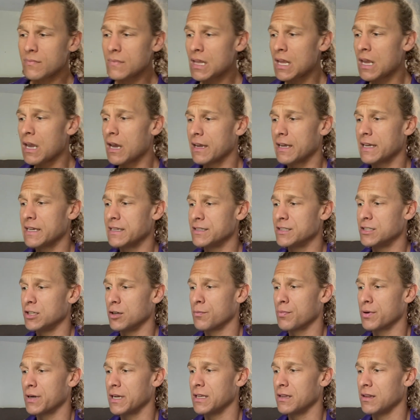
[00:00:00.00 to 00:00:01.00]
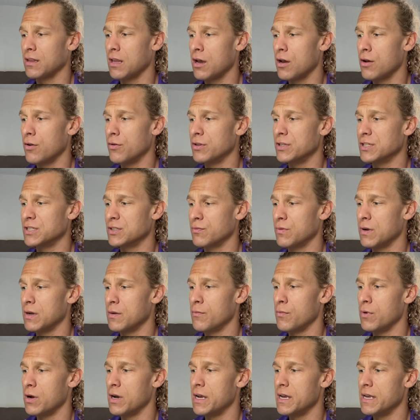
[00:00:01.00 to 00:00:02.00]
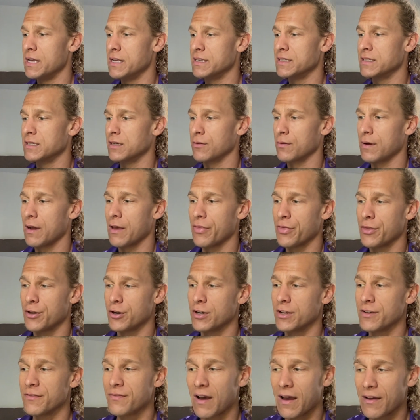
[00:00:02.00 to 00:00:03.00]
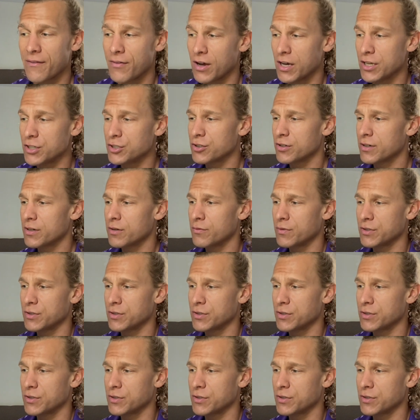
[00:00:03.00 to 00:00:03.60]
Again, still pretty low. The swim was around 3,500,